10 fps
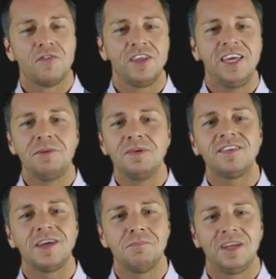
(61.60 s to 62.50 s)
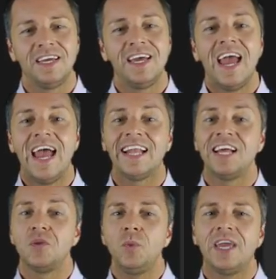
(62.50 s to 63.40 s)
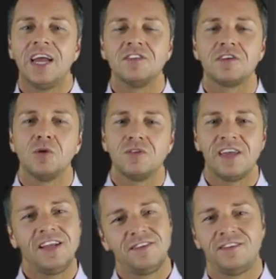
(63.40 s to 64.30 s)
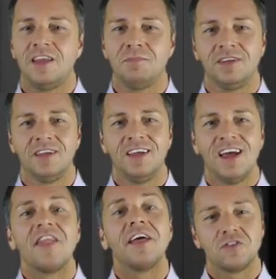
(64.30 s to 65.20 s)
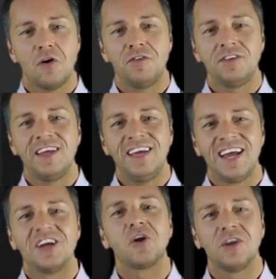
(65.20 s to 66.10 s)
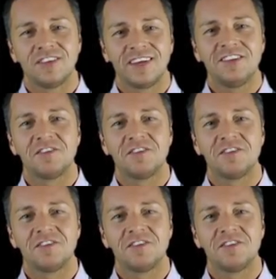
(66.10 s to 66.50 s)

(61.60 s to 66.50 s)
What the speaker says: of the Year, Miss Kimberley, headlined the weekend's closing entertainment. That's all for today. Join us again